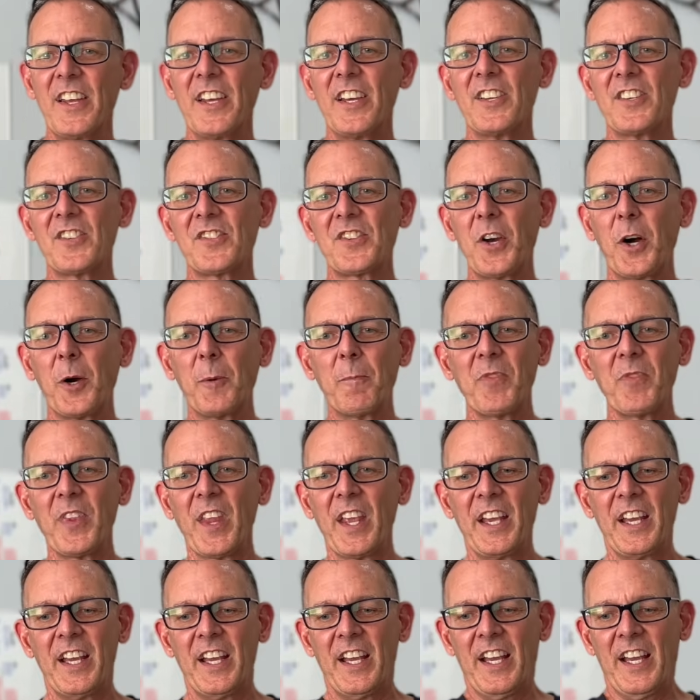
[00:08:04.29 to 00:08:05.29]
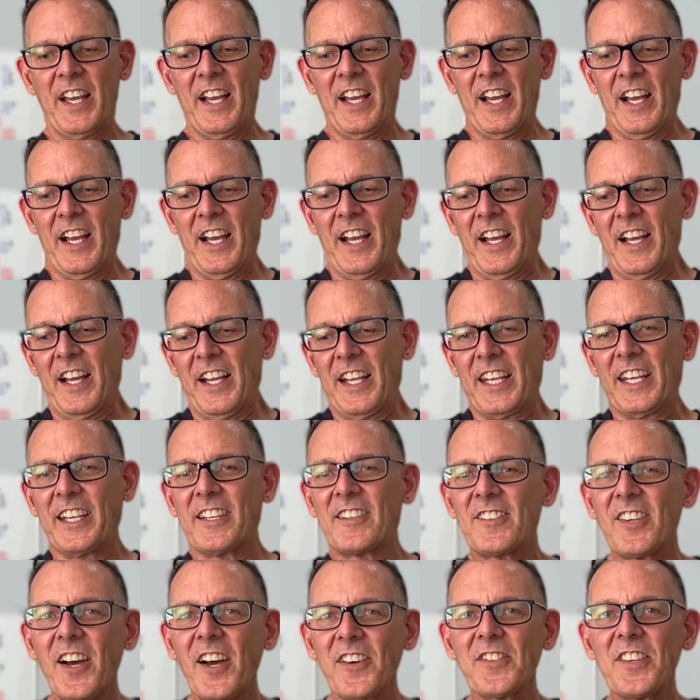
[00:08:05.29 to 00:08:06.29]
So
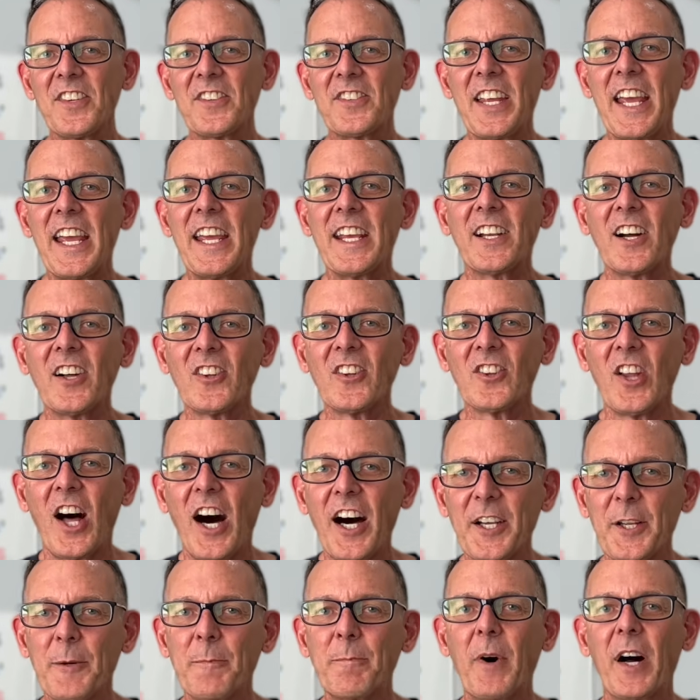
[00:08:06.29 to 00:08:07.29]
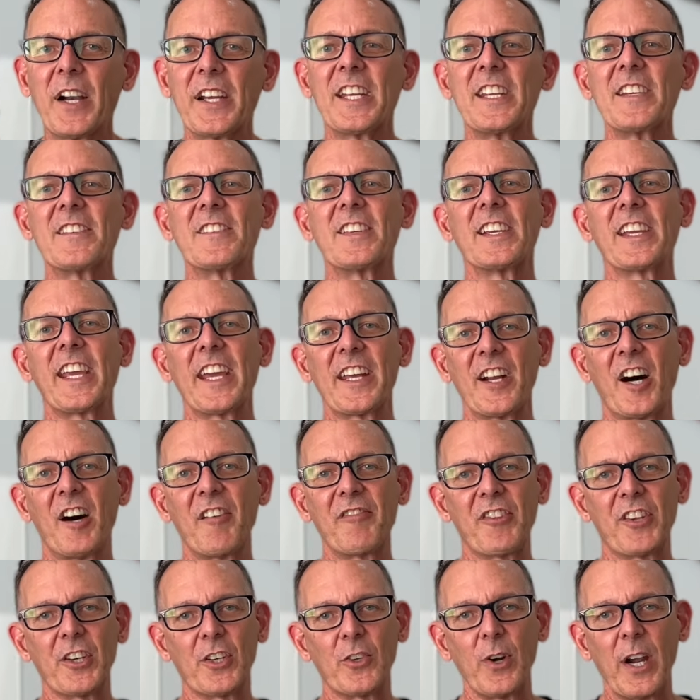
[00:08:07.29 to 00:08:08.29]
it doesn't take a lot of money to get
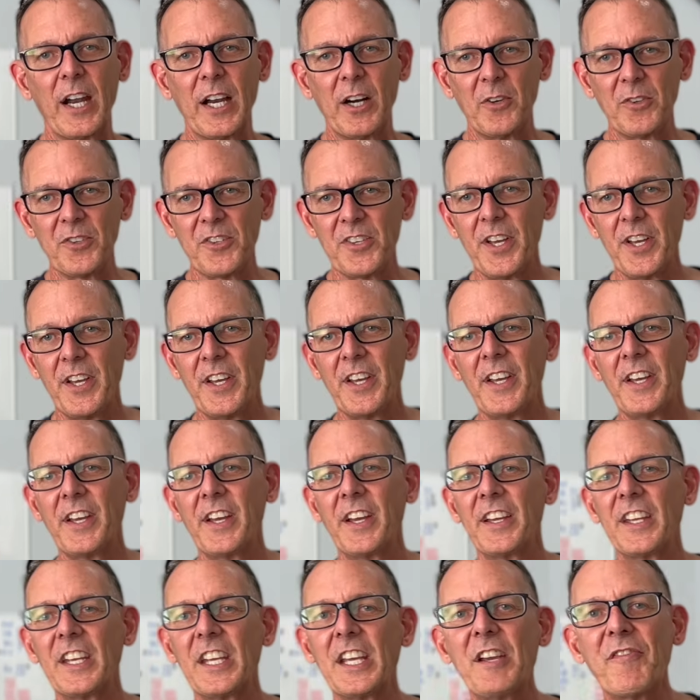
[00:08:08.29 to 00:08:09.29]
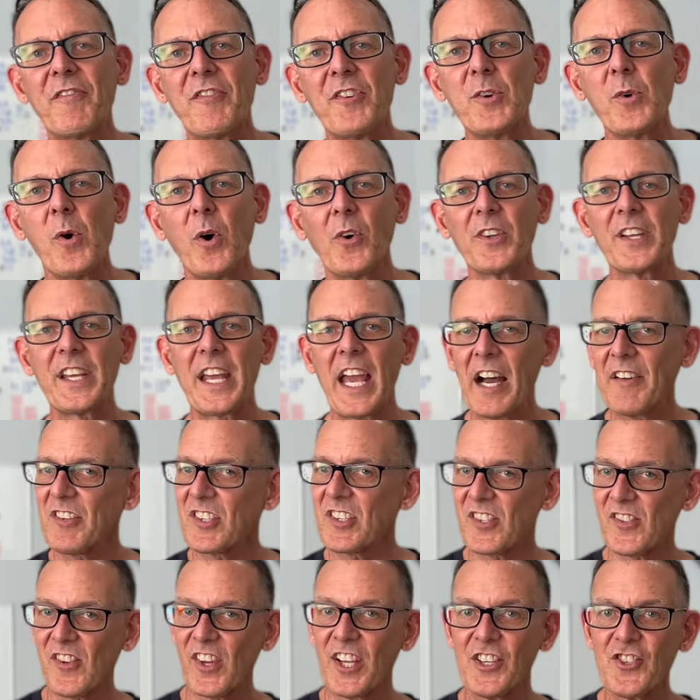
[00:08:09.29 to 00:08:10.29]
off the ground. If you only have a
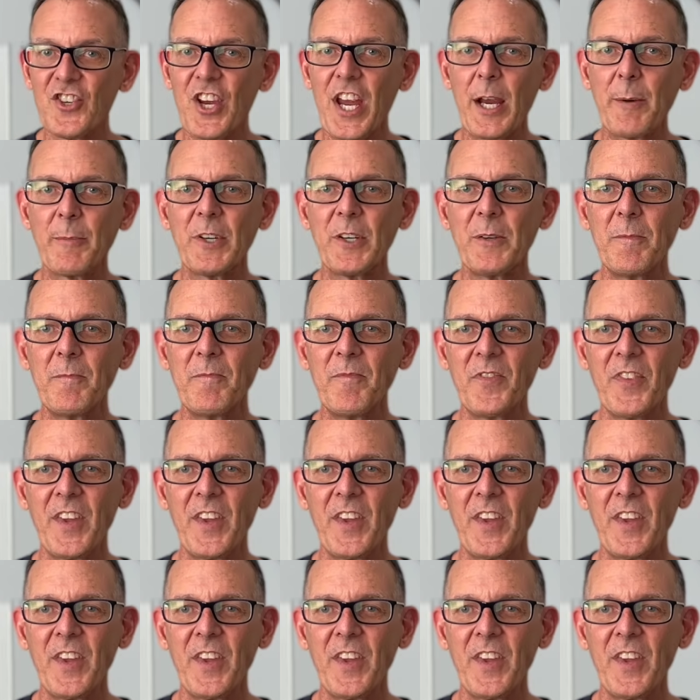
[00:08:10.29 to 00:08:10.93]
sledgehammer